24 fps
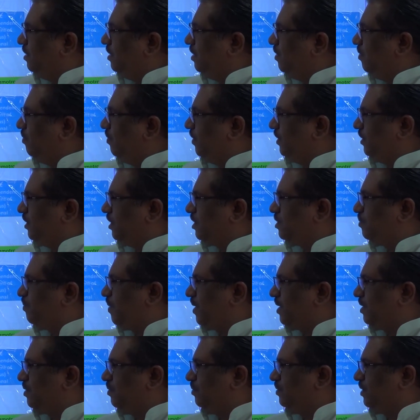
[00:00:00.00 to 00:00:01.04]
with
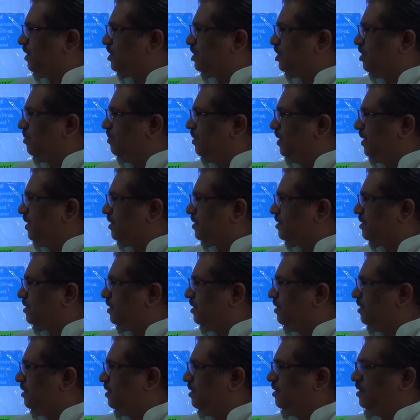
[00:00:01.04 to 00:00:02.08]
respect to the stimulus